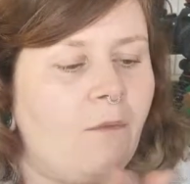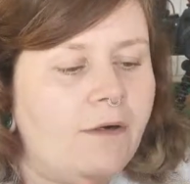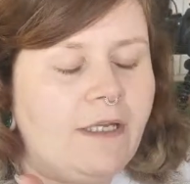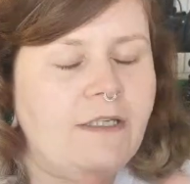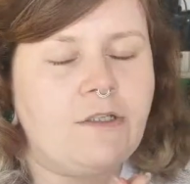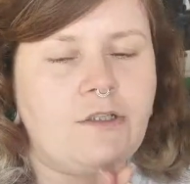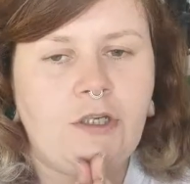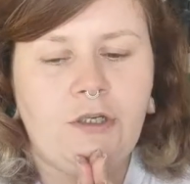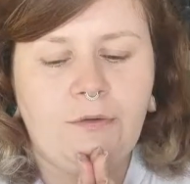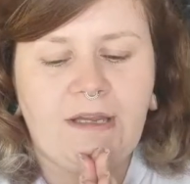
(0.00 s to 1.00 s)
wanted
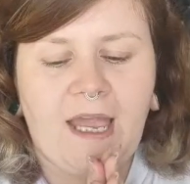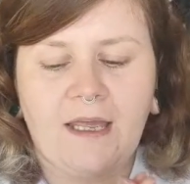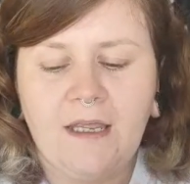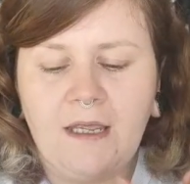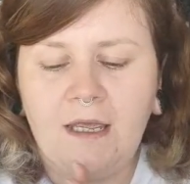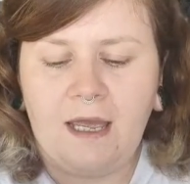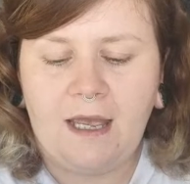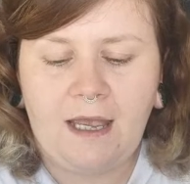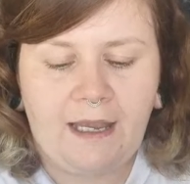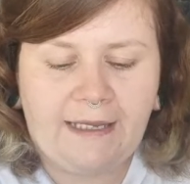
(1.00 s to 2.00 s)
to,
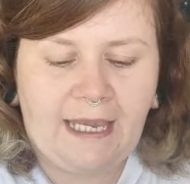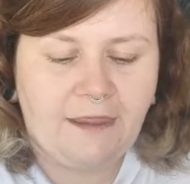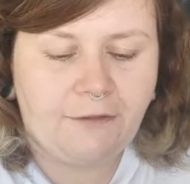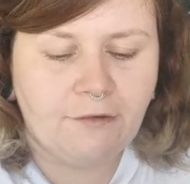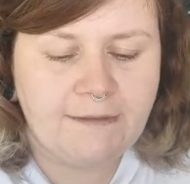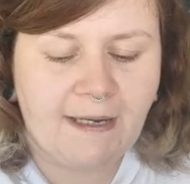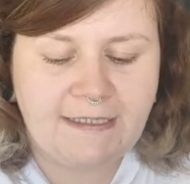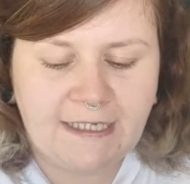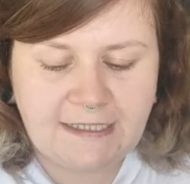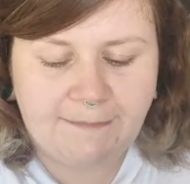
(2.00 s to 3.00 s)
throw some
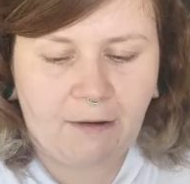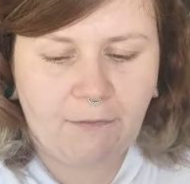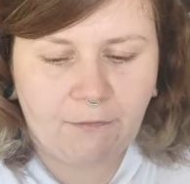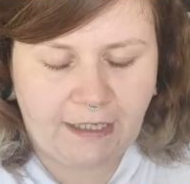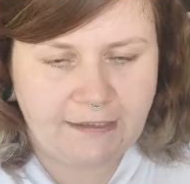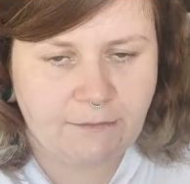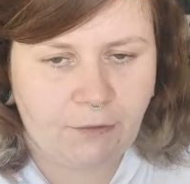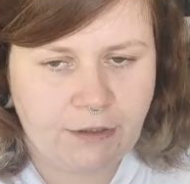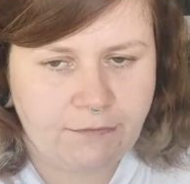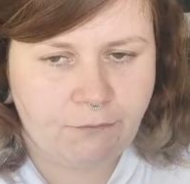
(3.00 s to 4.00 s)
ideas about things I
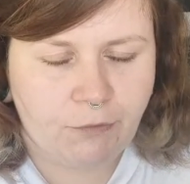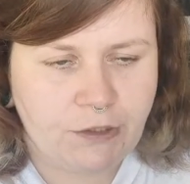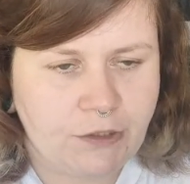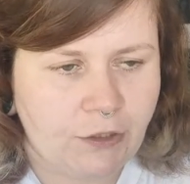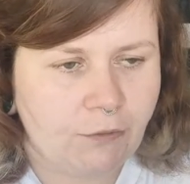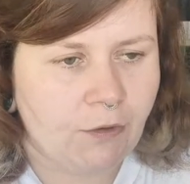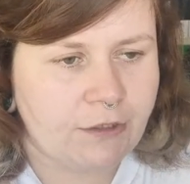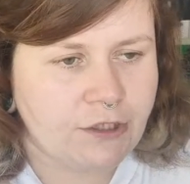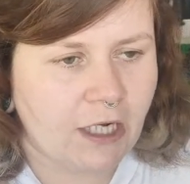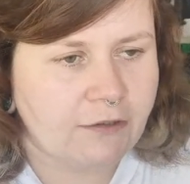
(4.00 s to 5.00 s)
want to do on
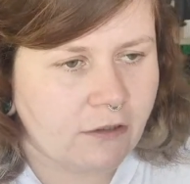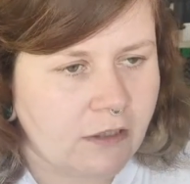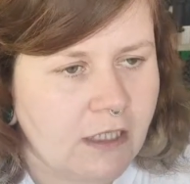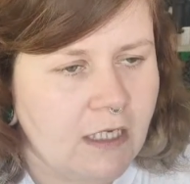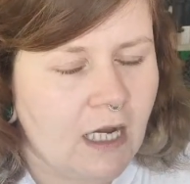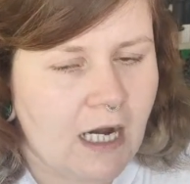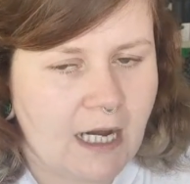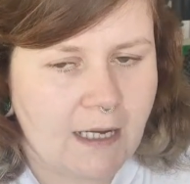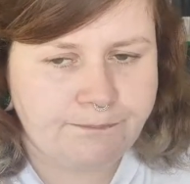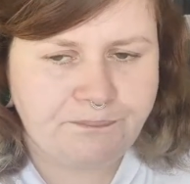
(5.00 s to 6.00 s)
the channel.
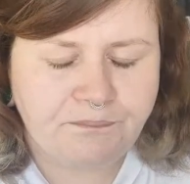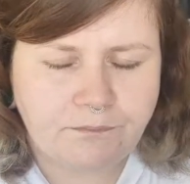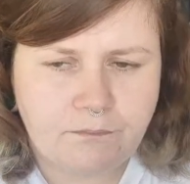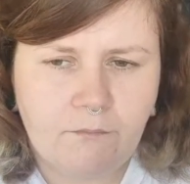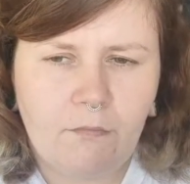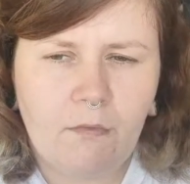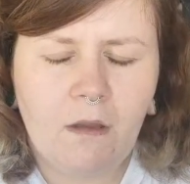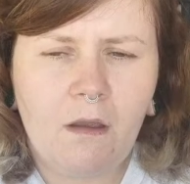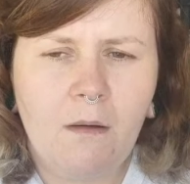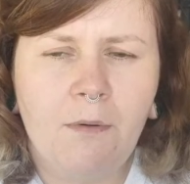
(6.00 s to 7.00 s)
But
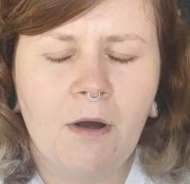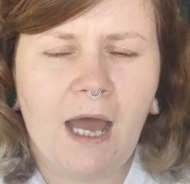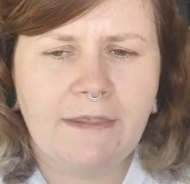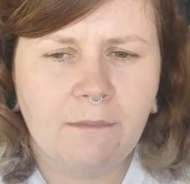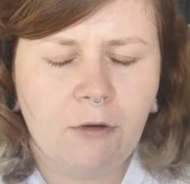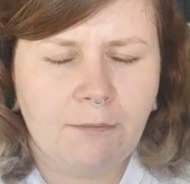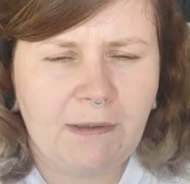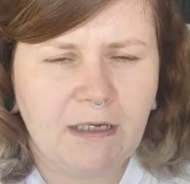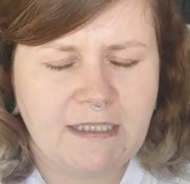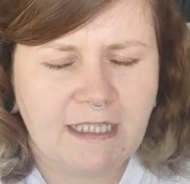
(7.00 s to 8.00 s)
at the
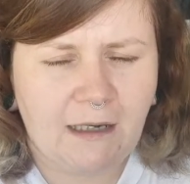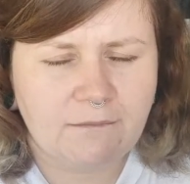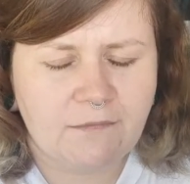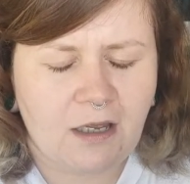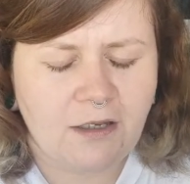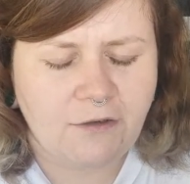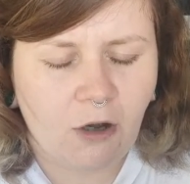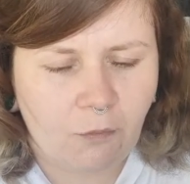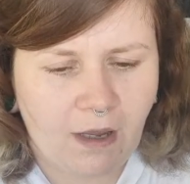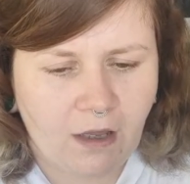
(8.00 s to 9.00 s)
moment, because I am
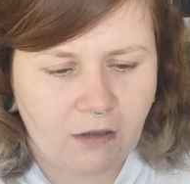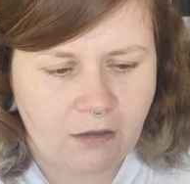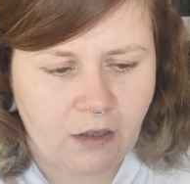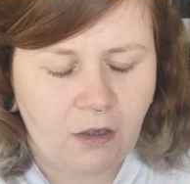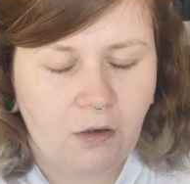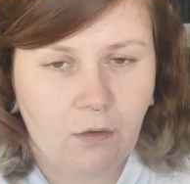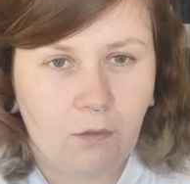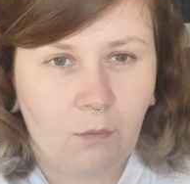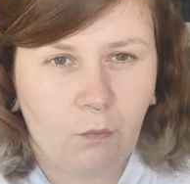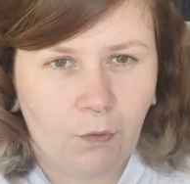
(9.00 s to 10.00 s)
not well,
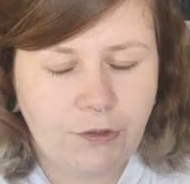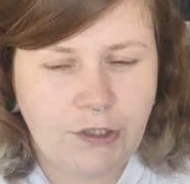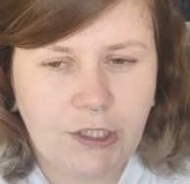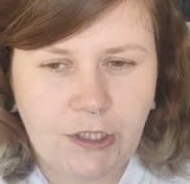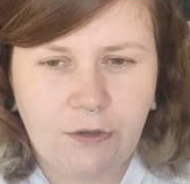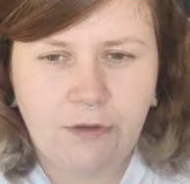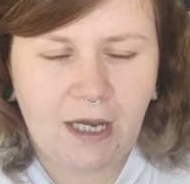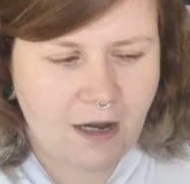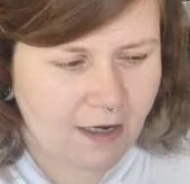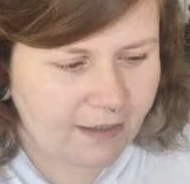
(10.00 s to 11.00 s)
would you
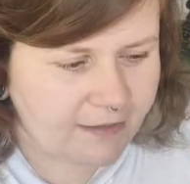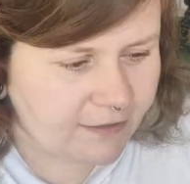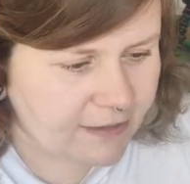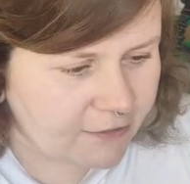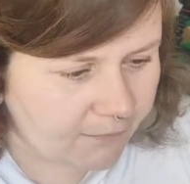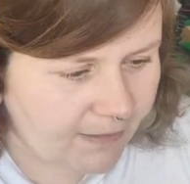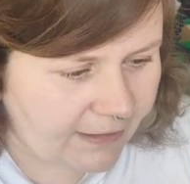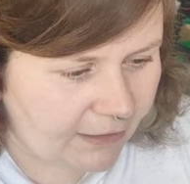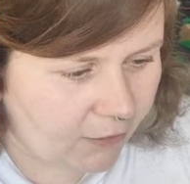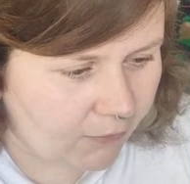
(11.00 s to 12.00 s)
guys, because there's not
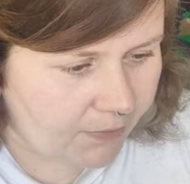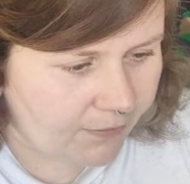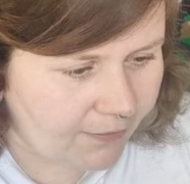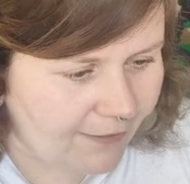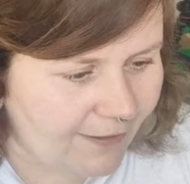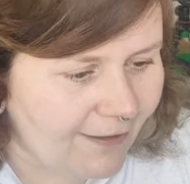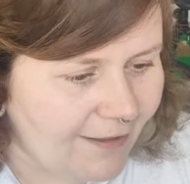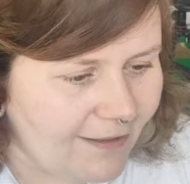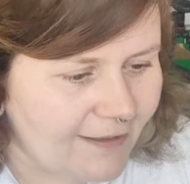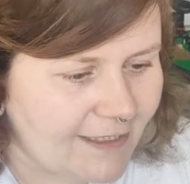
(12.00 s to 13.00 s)
many up,
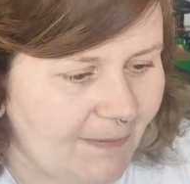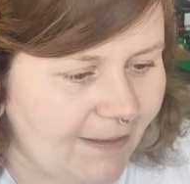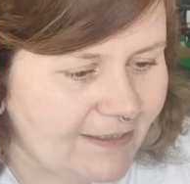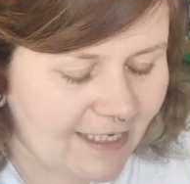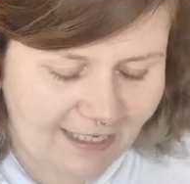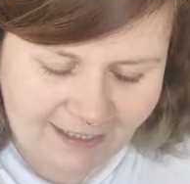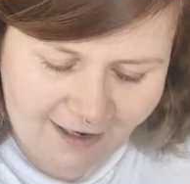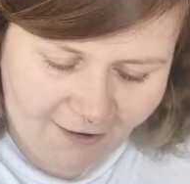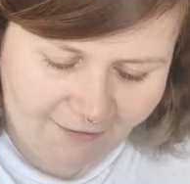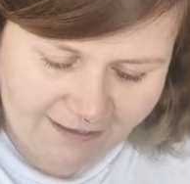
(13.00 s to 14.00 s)
spill the tea.
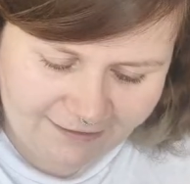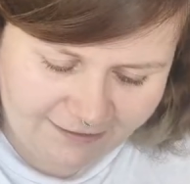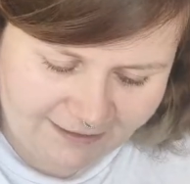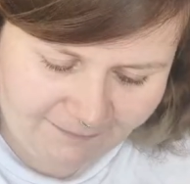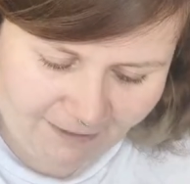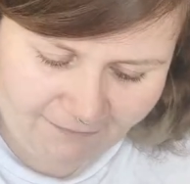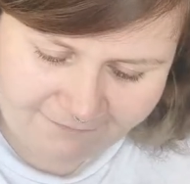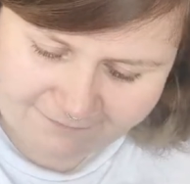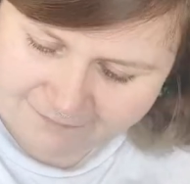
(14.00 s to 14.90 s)
Oh, it's just about,